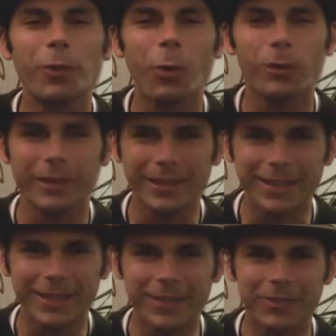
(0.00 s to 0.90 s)
Golden
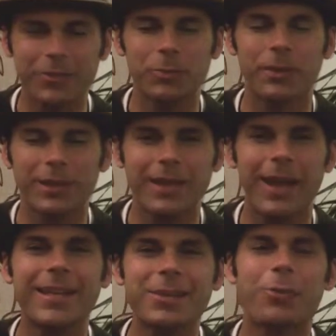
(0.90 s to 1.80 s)
Keys to
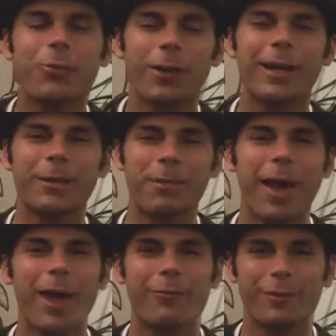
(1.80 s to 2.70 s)
Igniting Your Writing
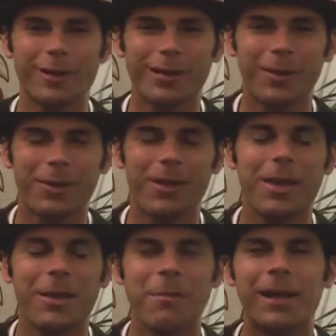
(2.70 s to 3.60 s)
Path video.
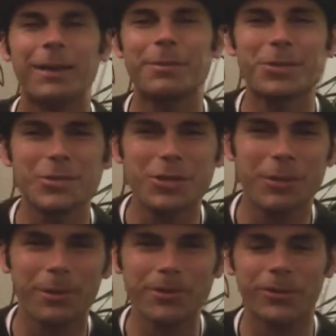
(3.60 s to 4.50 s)
My name is Chip
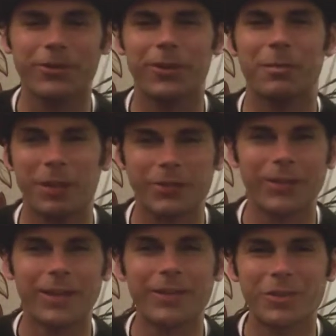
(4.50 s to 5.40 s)
Richards, and I'm
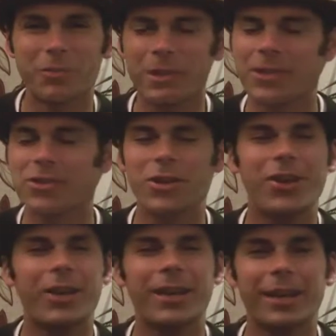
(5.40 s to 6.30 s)
excited to be
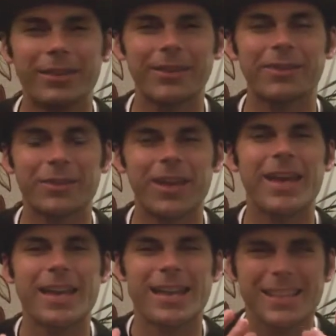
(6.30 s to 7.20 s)
sharing these
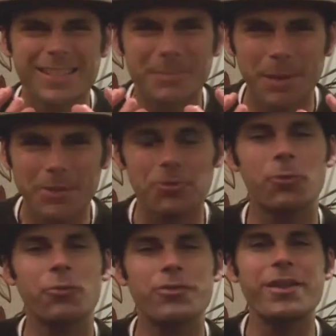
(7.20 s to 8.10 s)
special
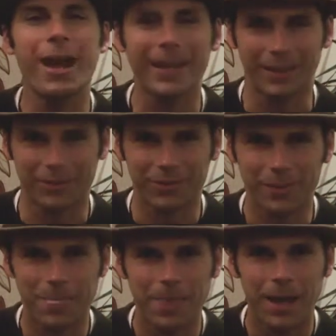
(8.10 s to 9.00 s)
nuggets
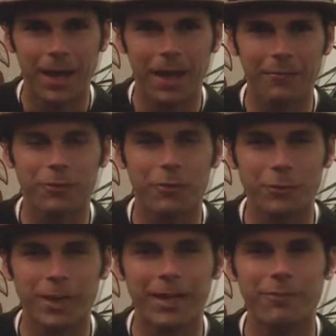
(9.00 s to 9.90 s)
of
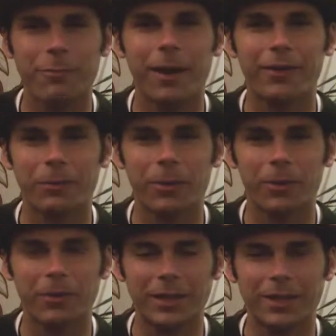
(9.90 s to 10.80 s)
creative
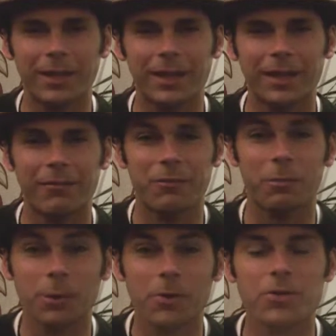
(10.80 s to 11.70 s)
possibility that have
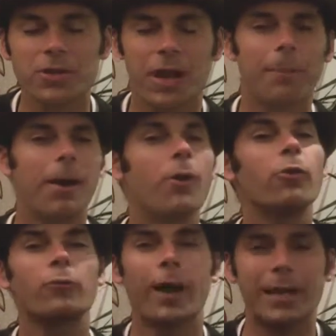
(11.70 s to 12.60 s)
emerged on my own
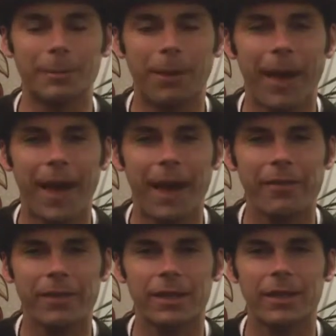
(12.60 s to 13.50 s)
writing path
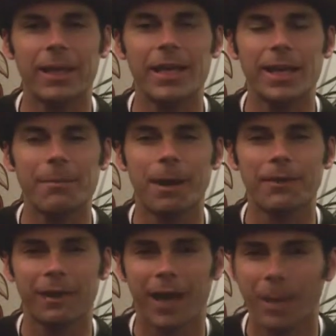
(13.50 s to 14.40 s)
and in my
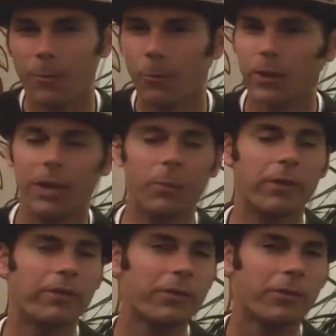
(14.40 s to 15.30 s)
time working
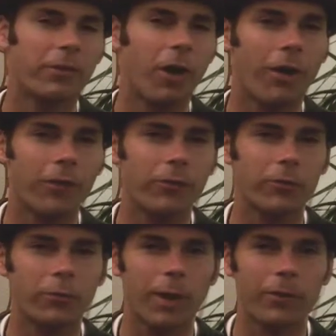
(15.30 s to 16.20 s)
with different authors
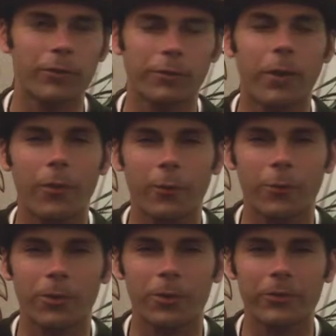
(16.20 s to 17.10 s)
and writers around the
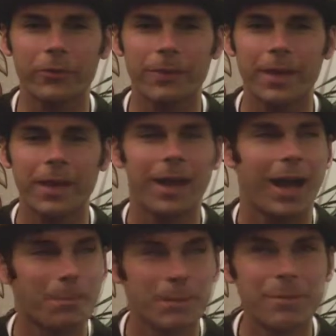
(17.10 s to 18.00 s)
world.
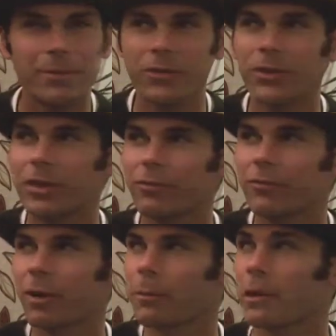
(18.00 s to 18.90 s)
I'm beaming to you
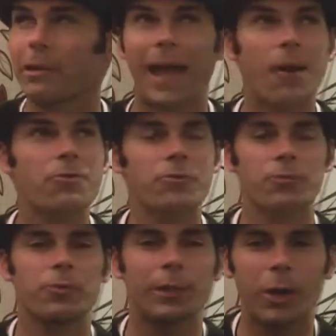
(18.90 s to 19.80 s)
from the lounge
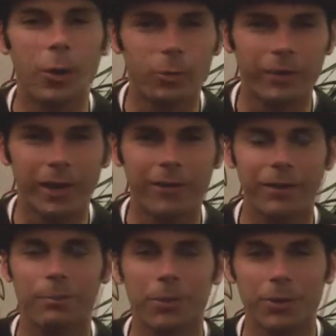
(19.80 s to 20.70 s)
room in a hotel in
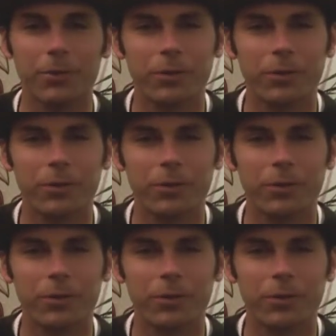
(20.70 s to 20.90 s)
Perth,